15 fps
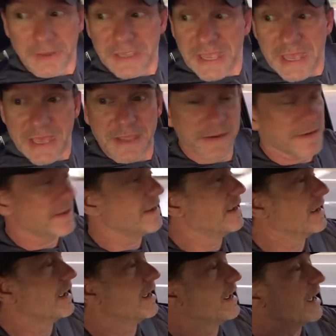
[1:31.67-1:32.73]
again,
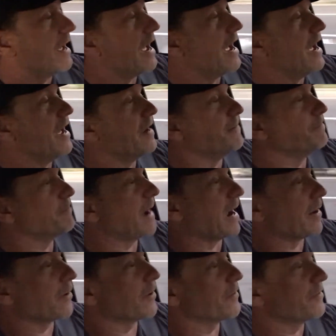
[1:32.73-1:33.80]
and
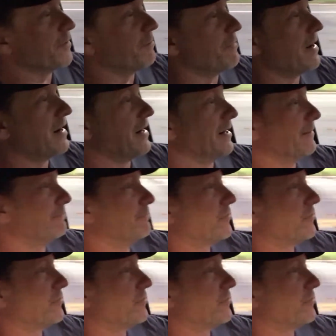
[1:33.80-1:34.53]
I heard them uh,